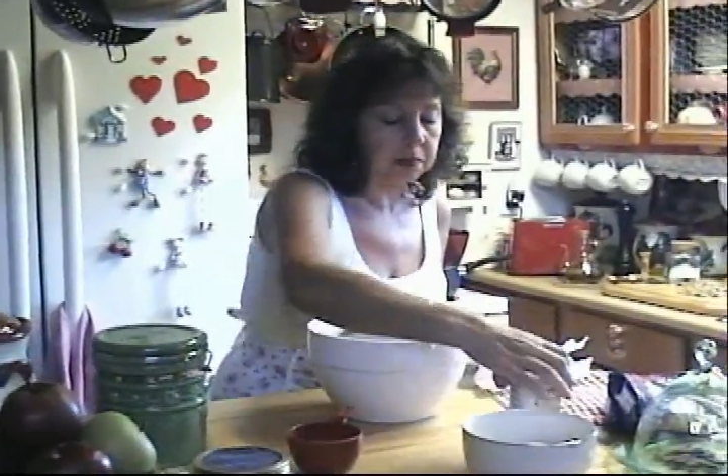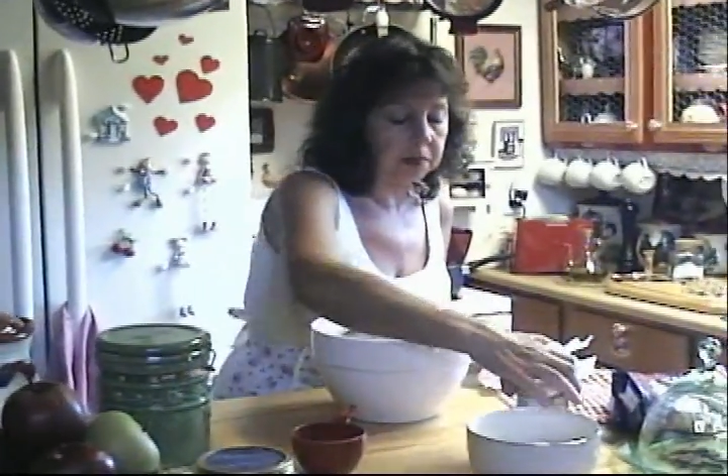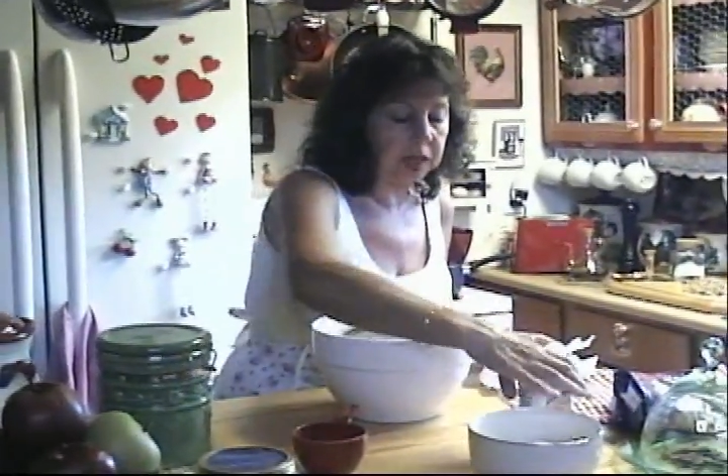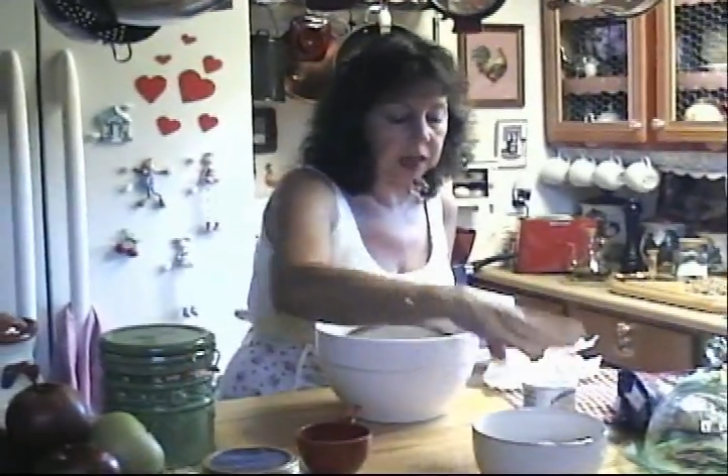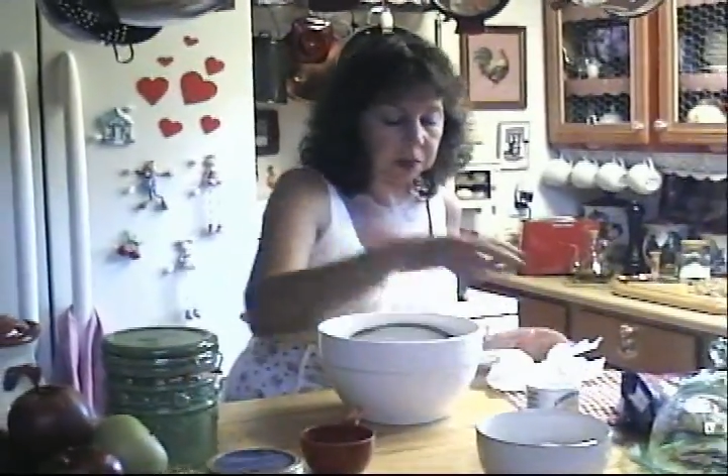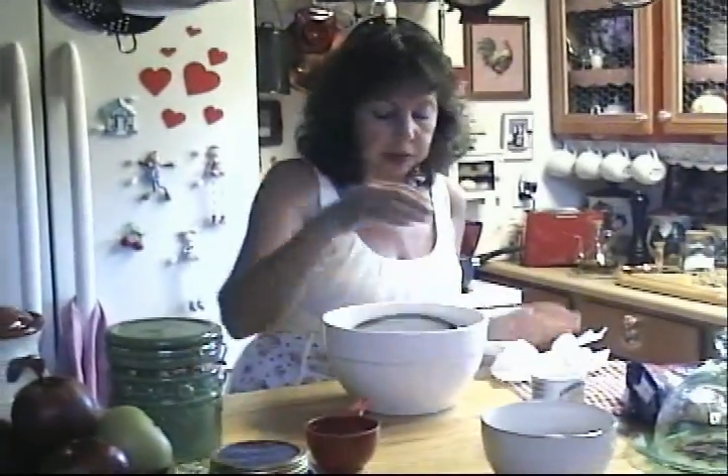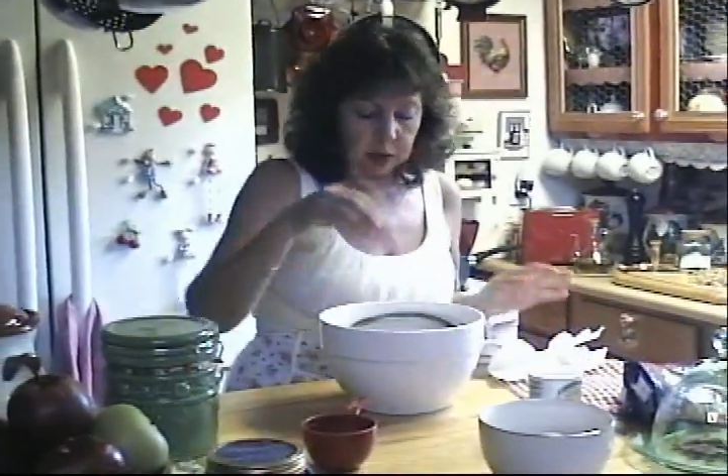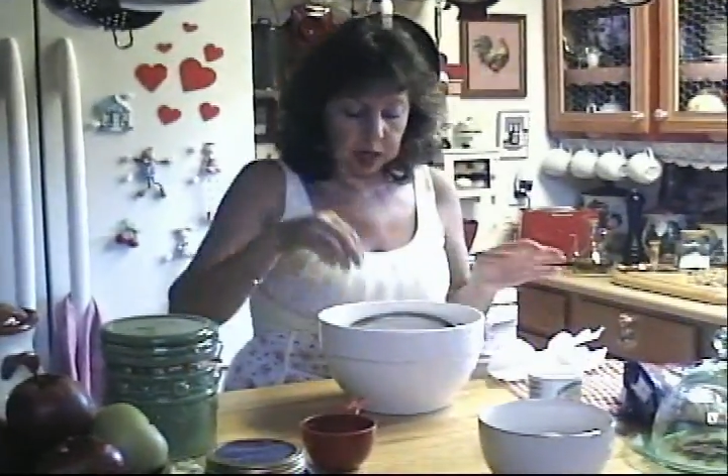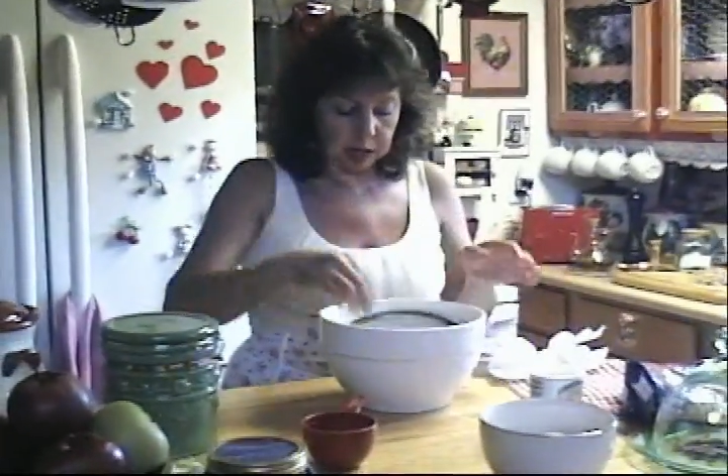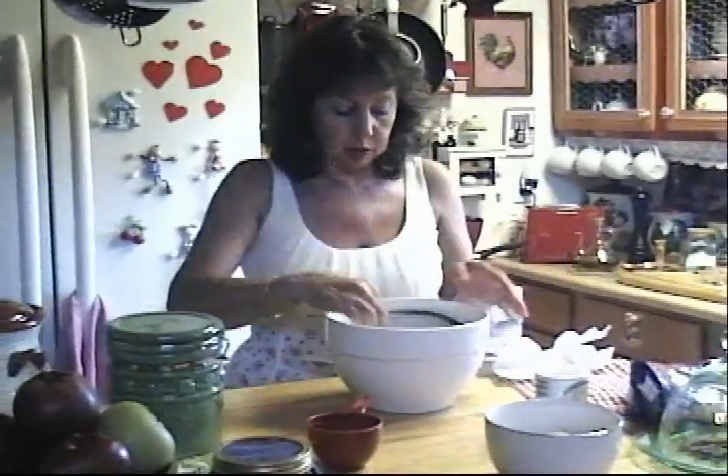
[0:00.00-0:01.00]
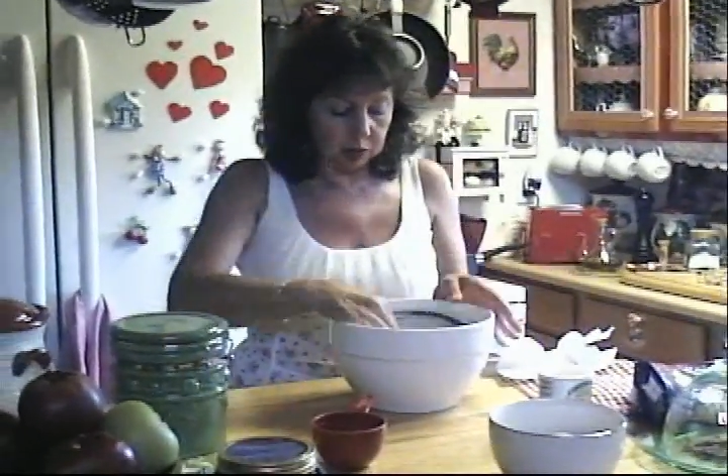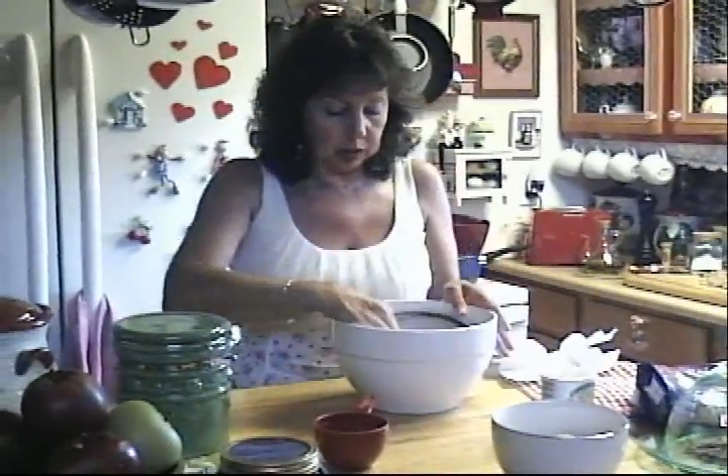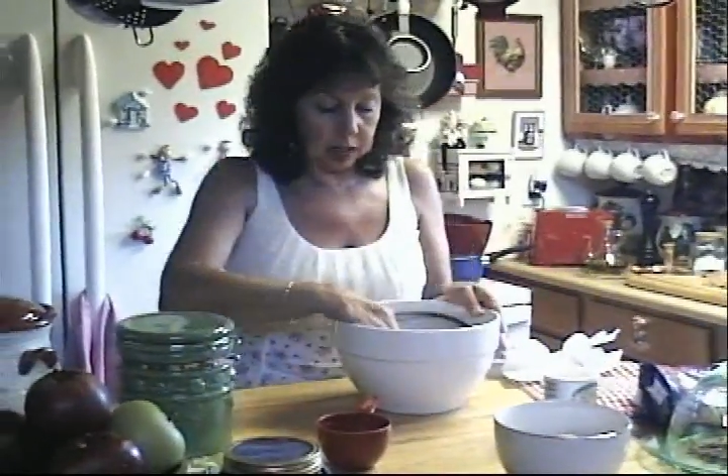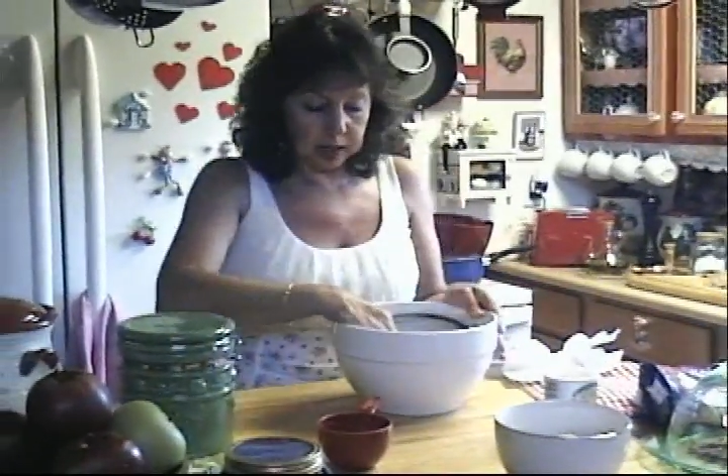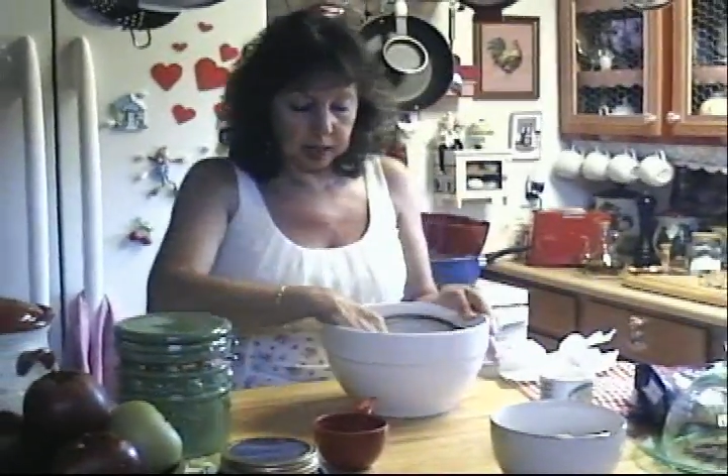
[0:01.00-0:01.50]
baking powder
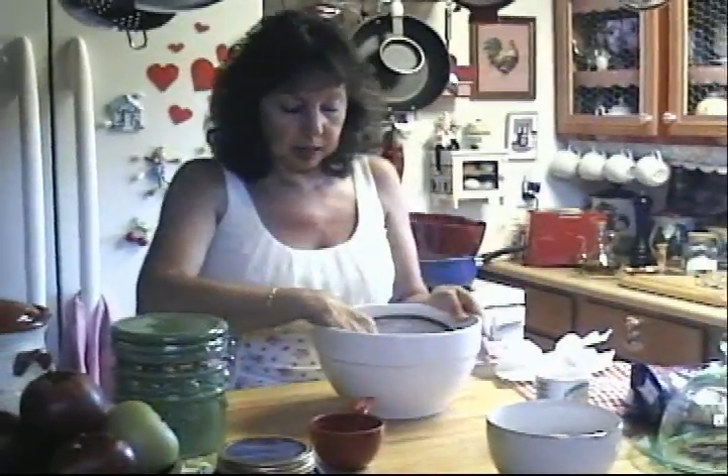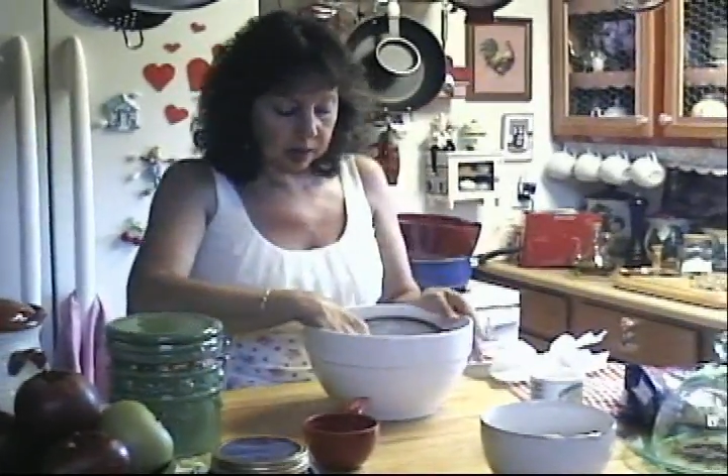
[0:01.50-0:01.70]
together.